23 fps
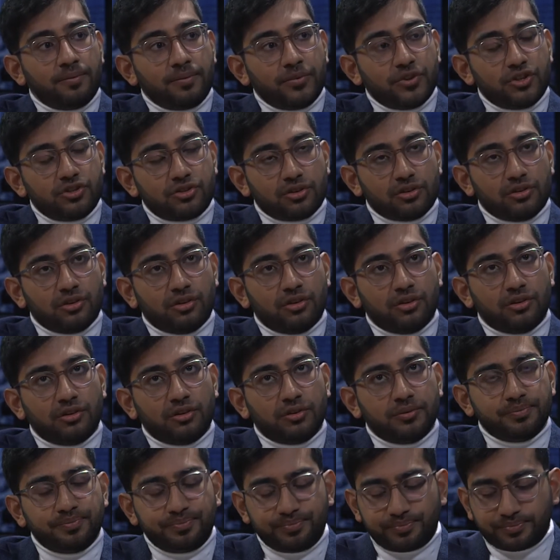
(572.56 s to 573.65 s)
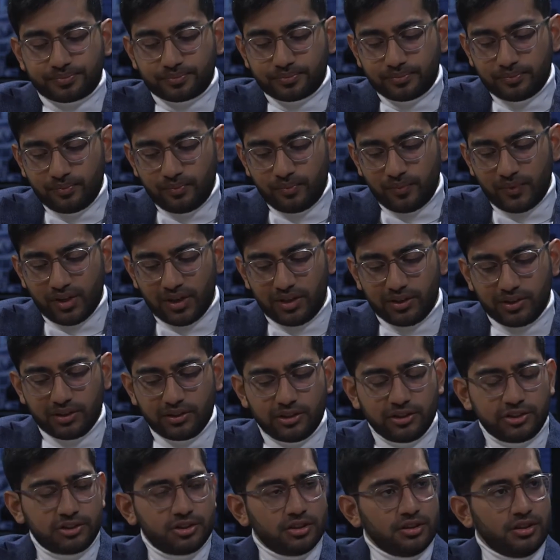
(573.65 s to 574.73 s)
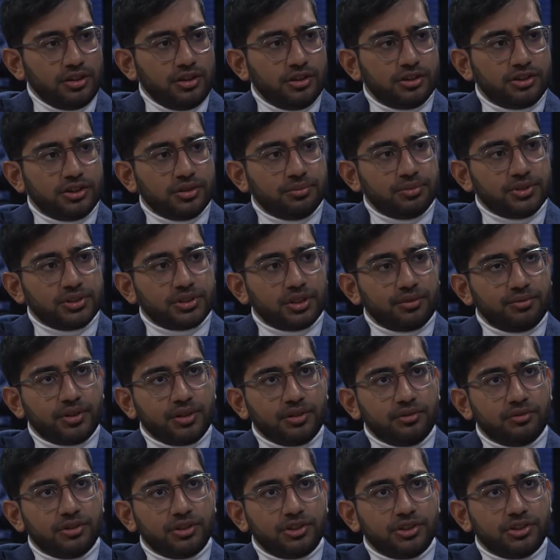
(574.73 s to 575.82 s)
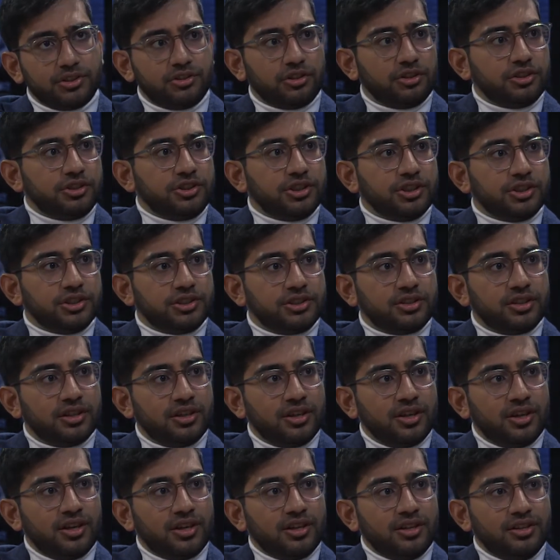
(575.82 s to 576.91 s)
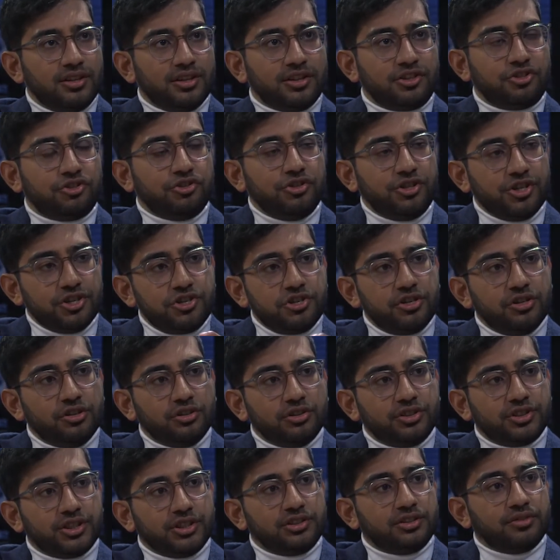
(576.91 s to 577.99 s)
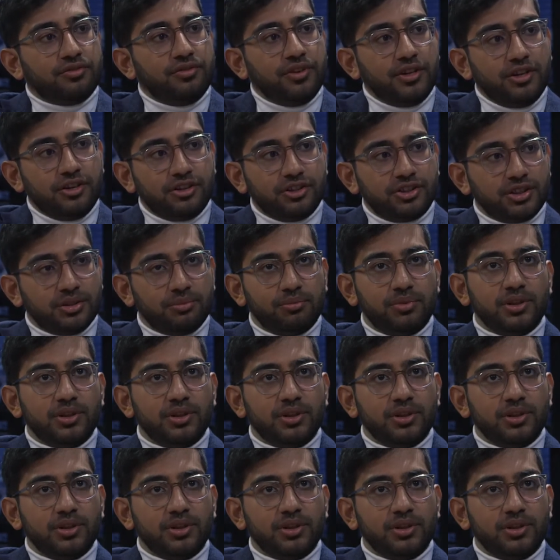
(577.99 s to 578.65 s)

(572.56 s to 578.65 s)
So I think digital leadership is something which is not just the traditional sense of leadership.